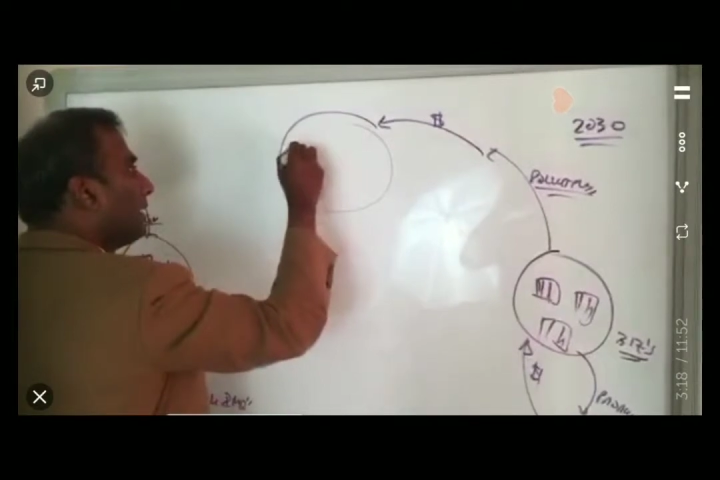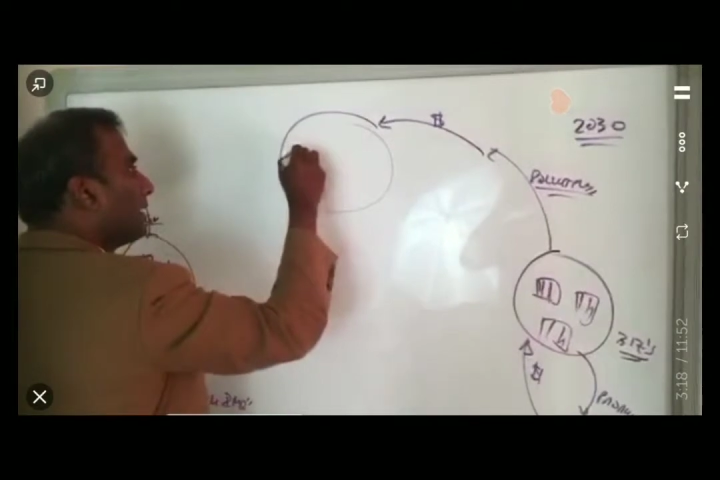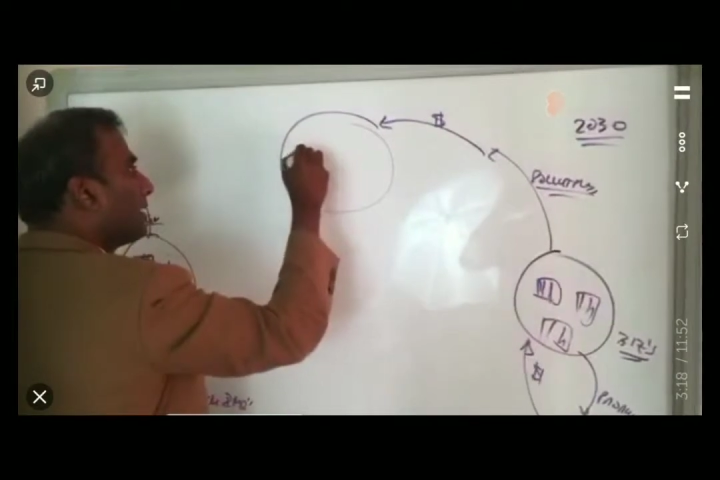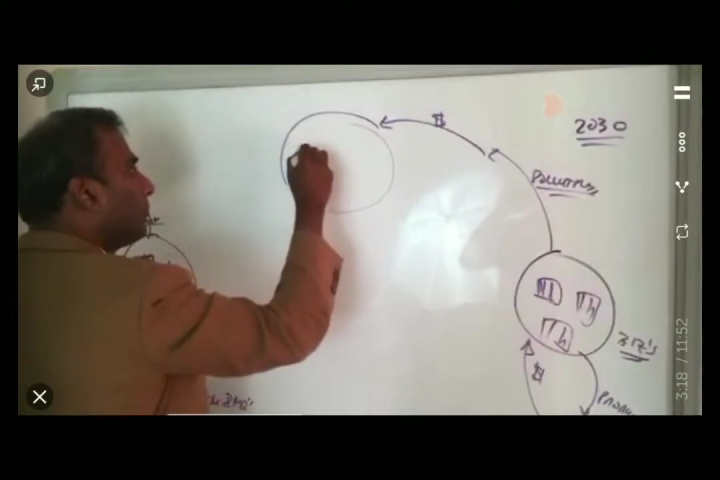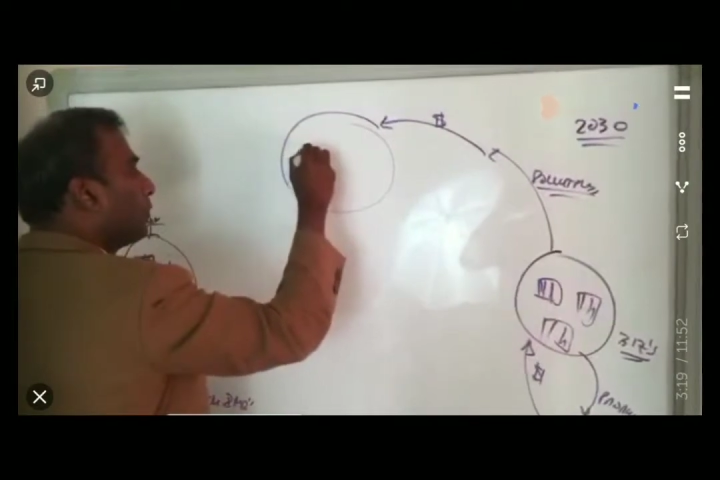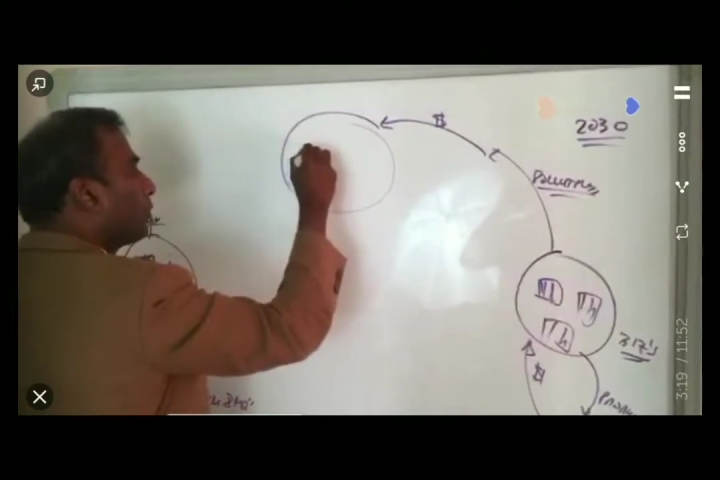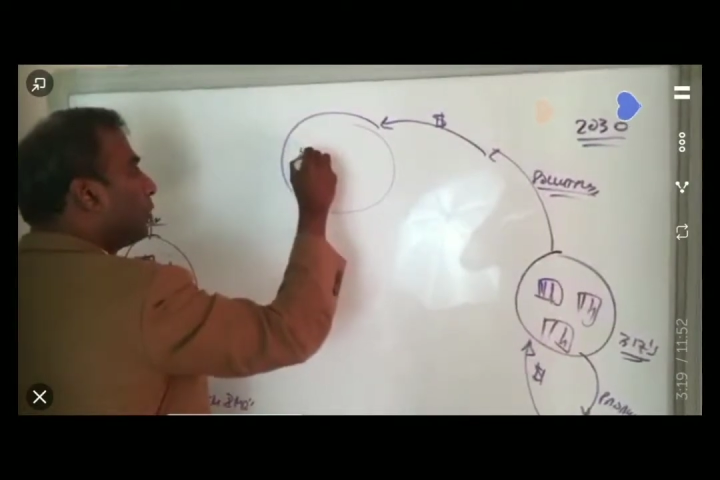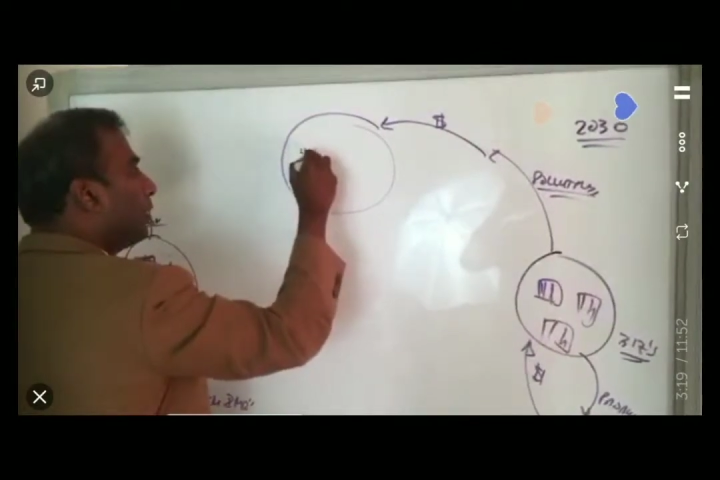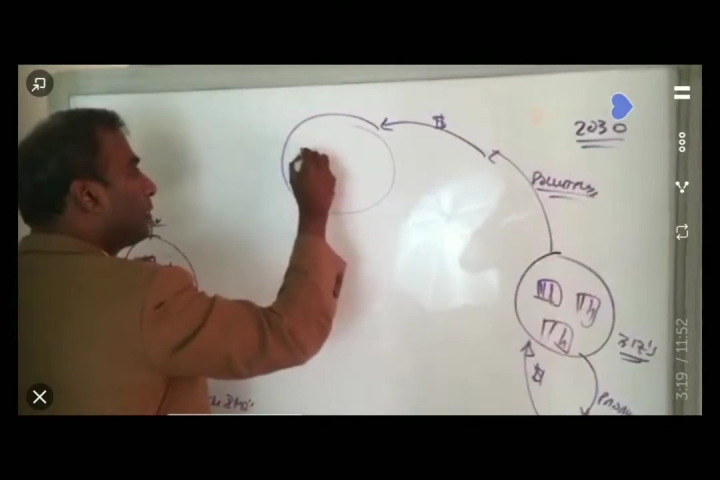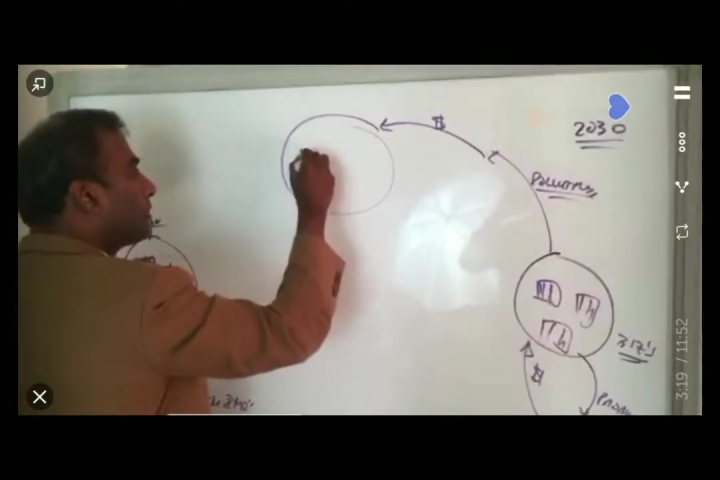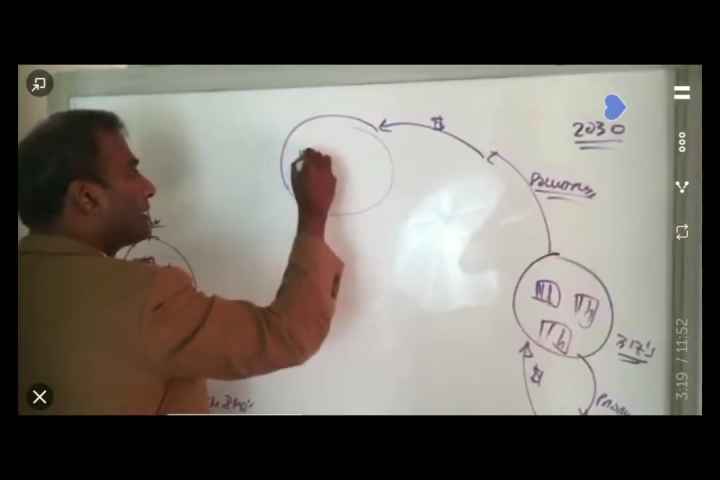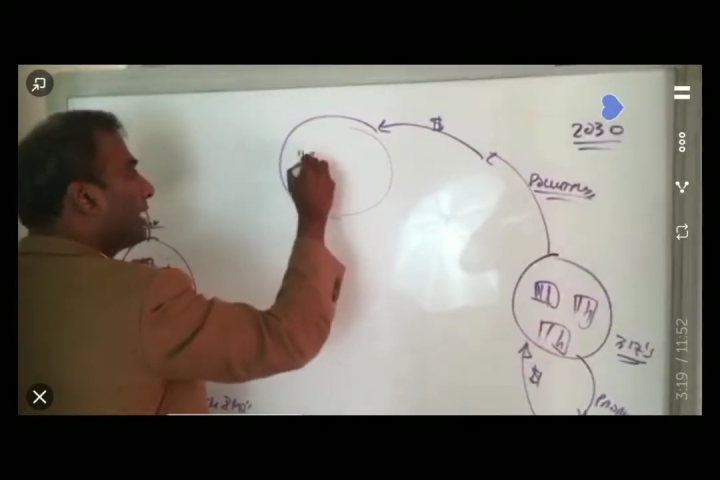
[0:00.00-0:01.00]
in double
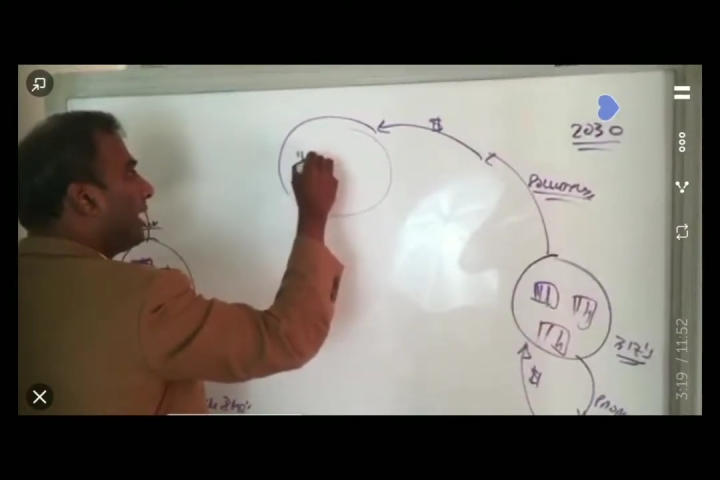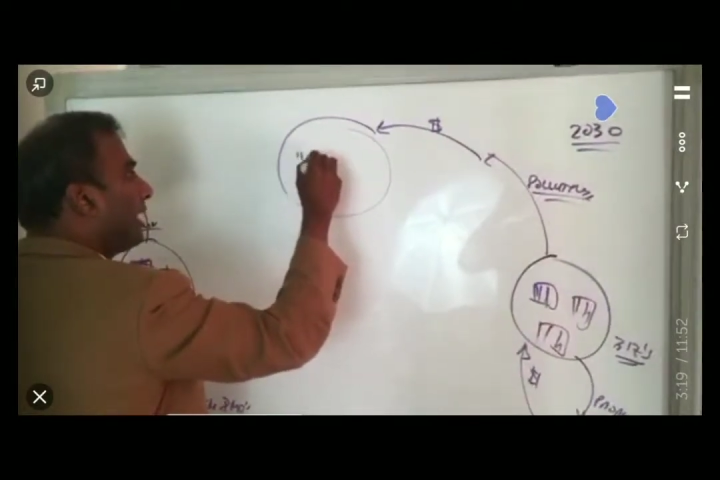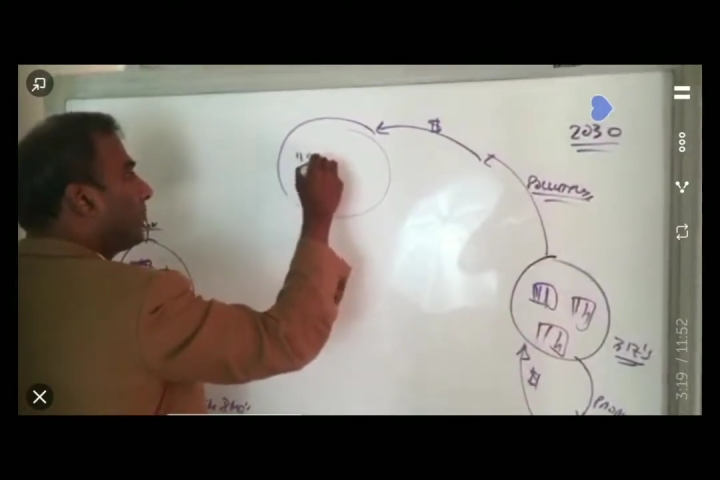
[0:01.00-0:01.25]
quotes, the